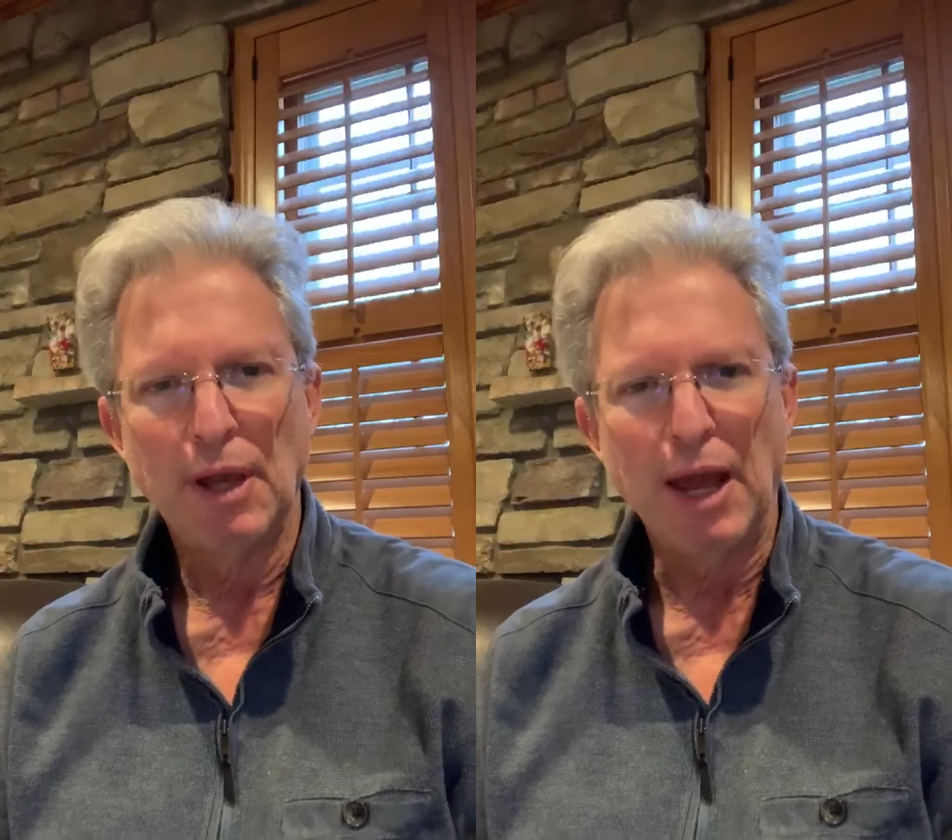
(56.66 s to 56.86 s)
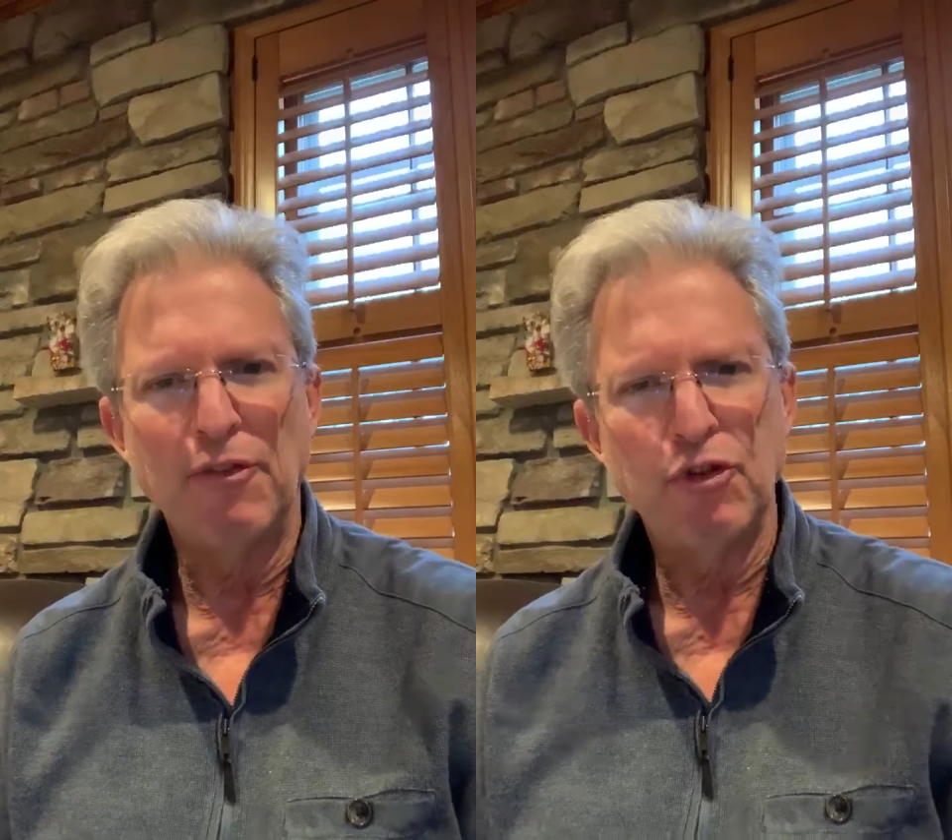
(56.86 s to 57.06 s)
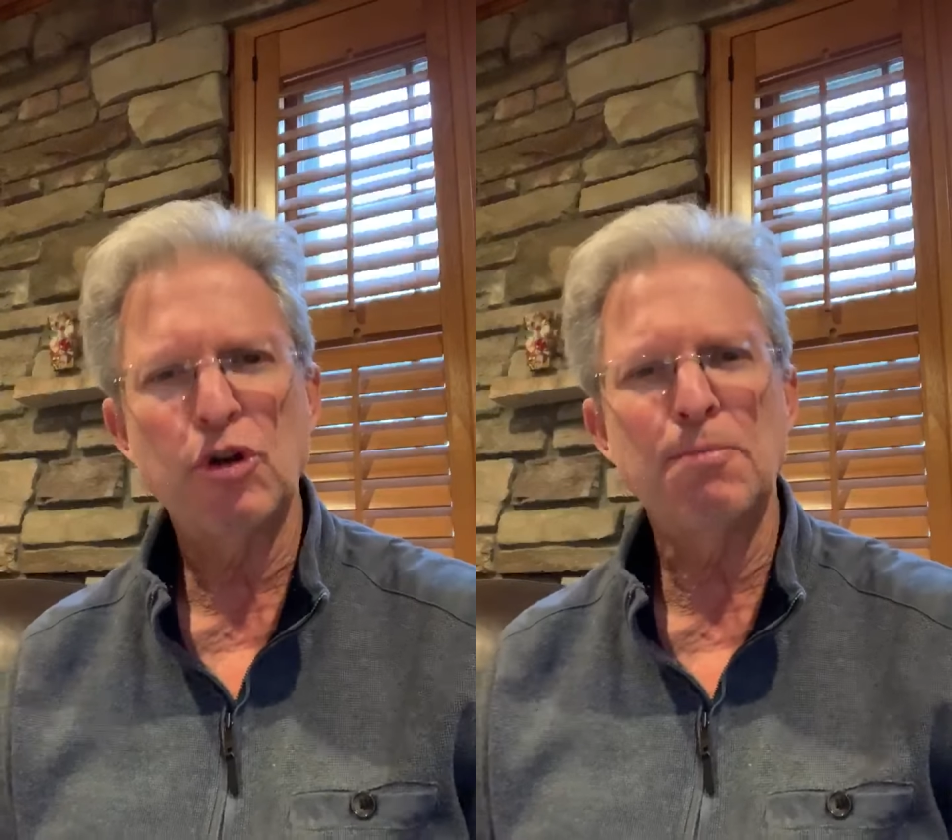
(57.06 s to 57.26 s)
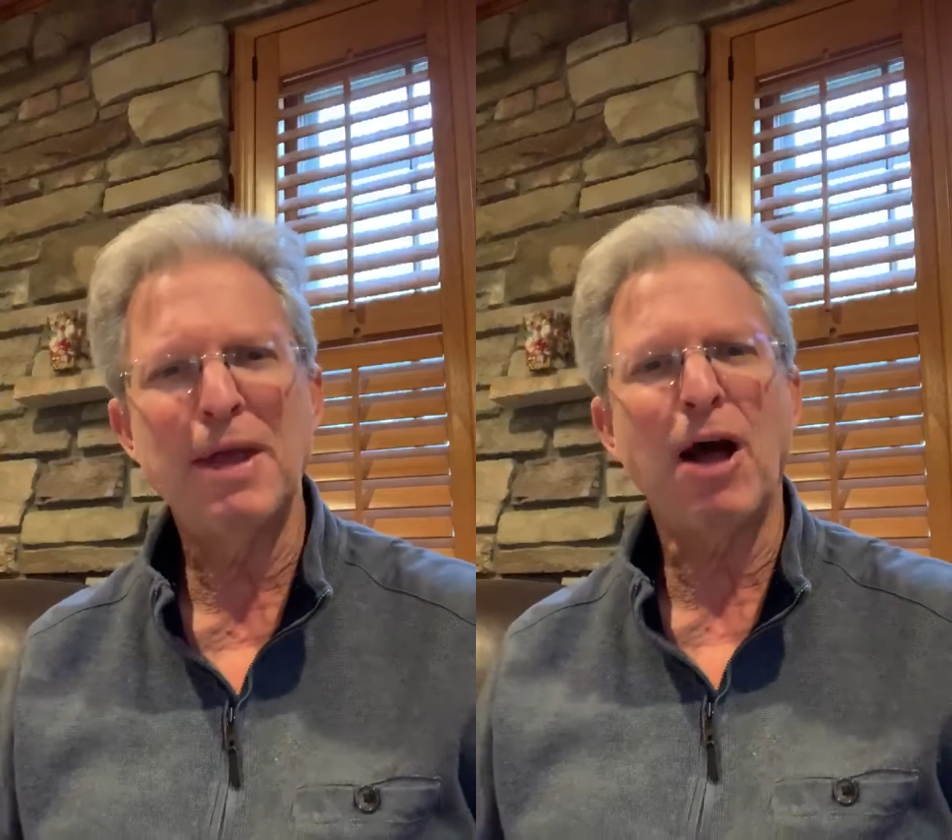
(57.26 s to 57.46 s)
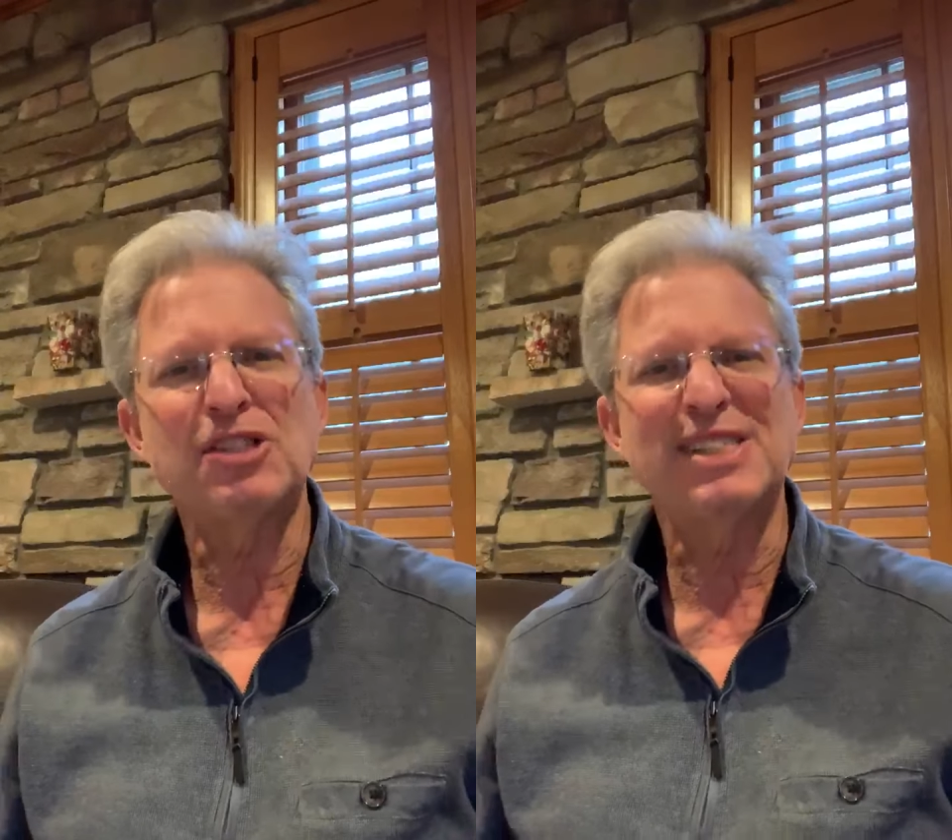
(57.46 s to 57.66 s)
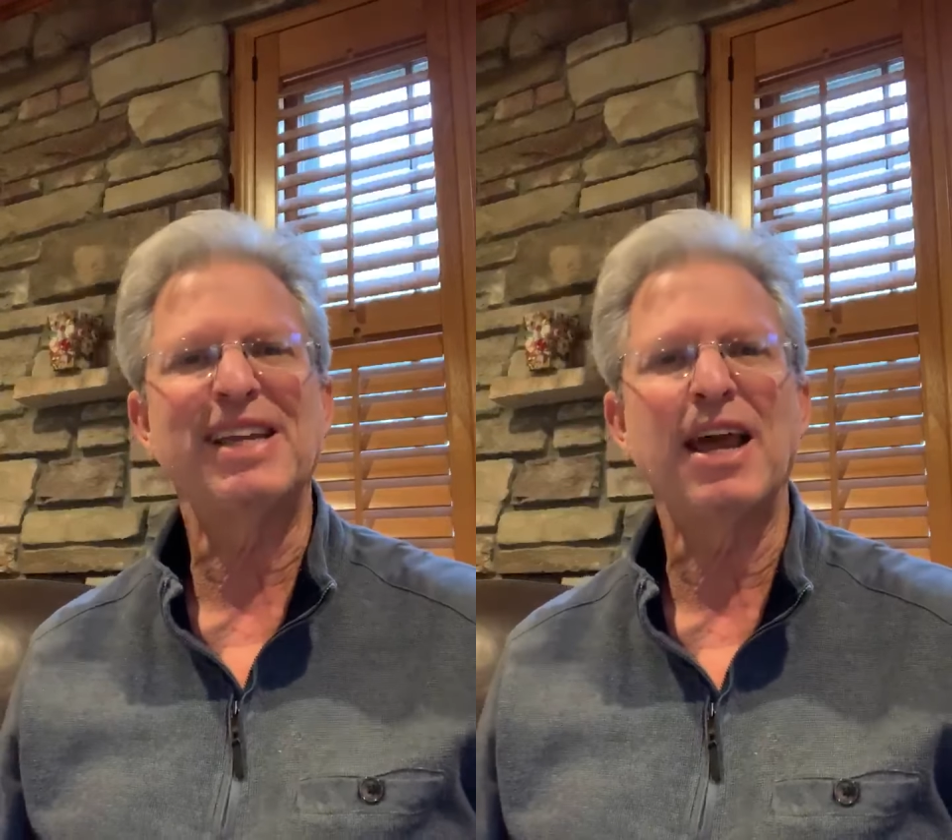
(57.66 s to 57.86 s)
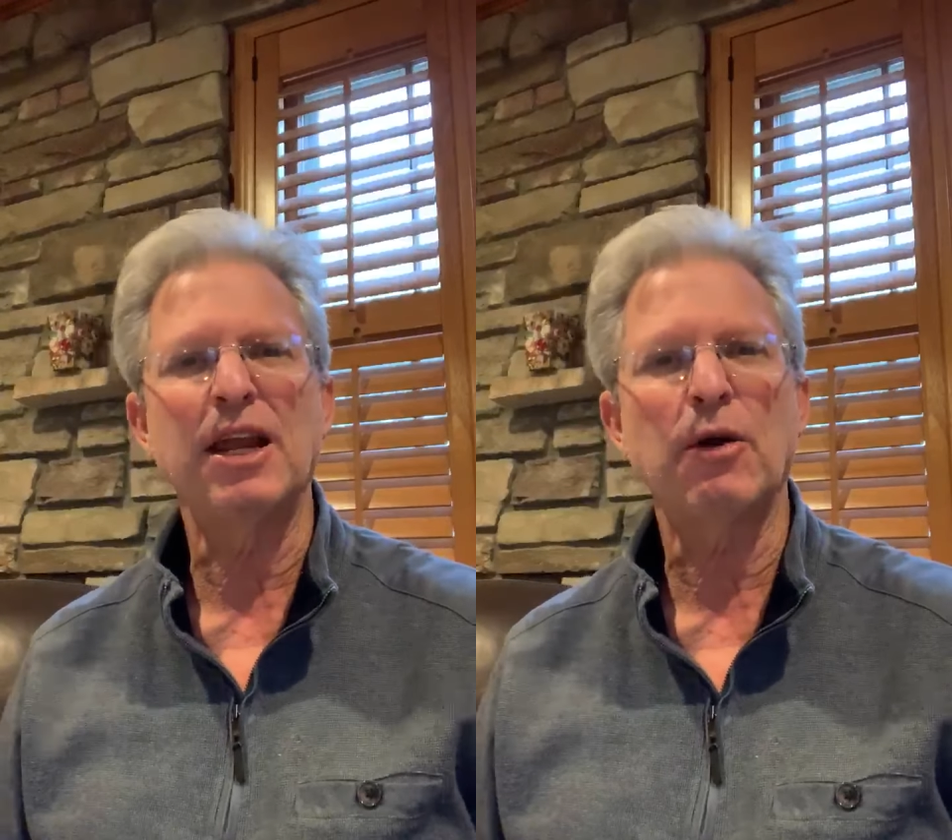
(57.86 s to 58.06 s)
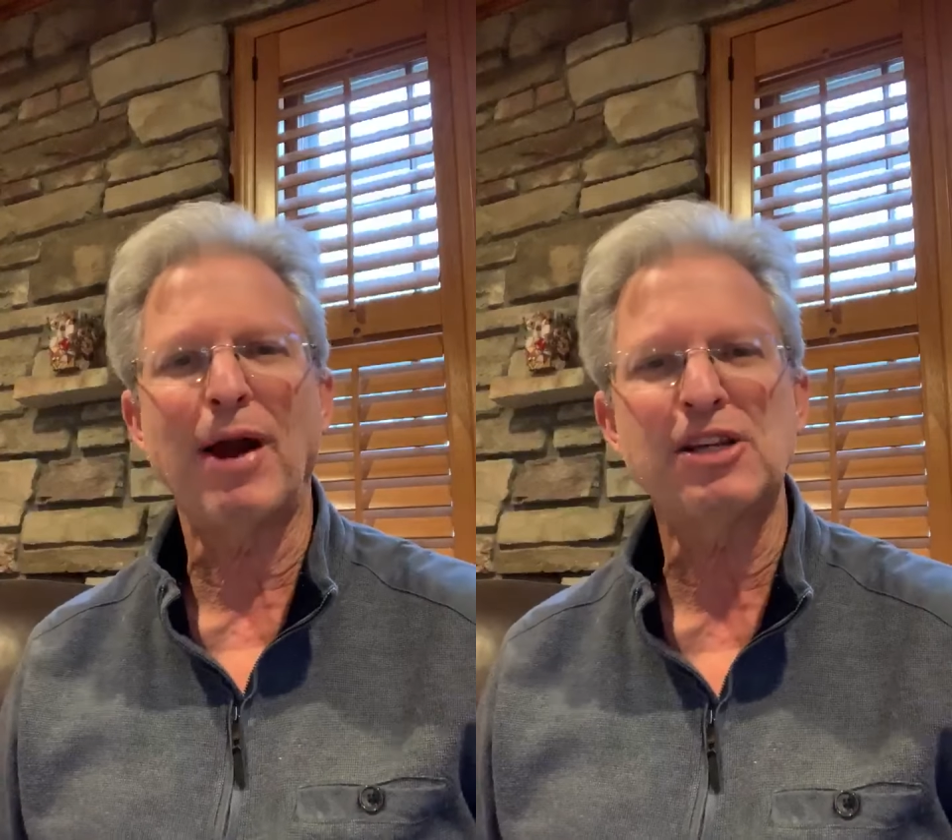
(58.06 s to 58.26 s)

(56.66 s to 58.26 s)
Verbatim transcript: And if you could be outstanding or